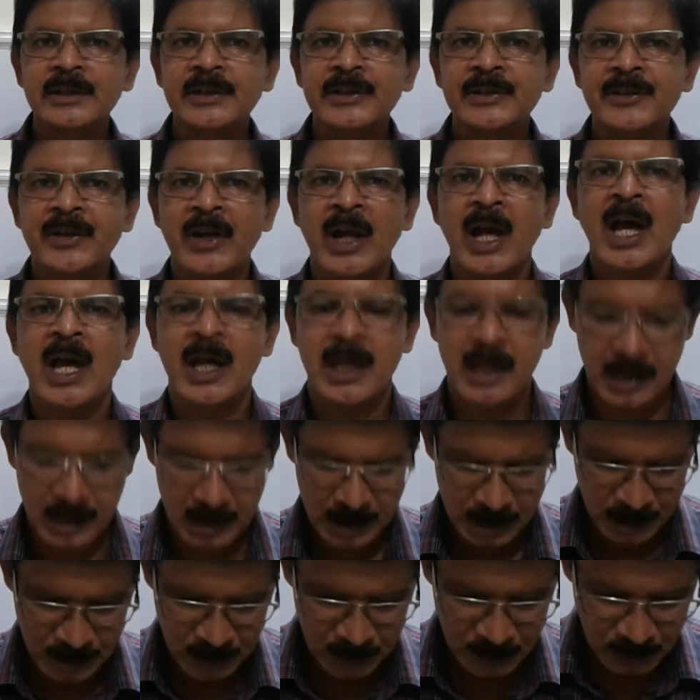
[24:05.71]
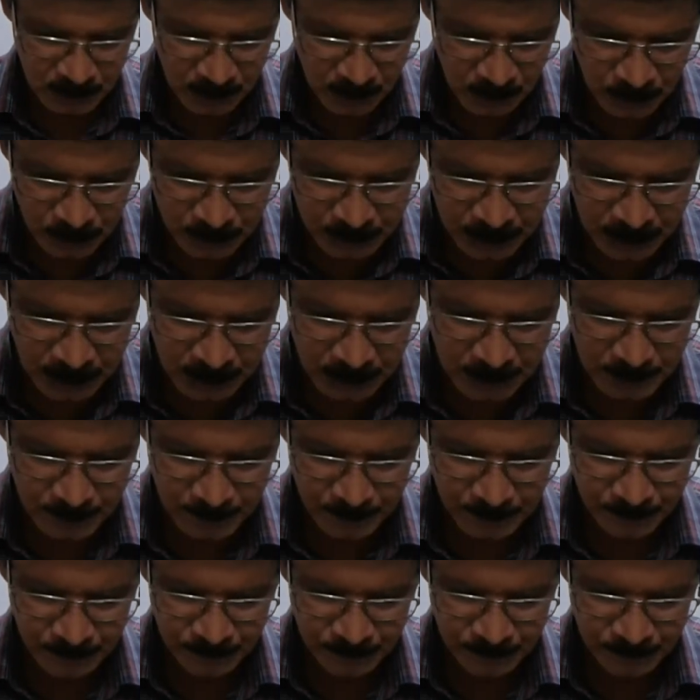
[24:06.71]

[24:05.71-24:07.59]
try? Okay?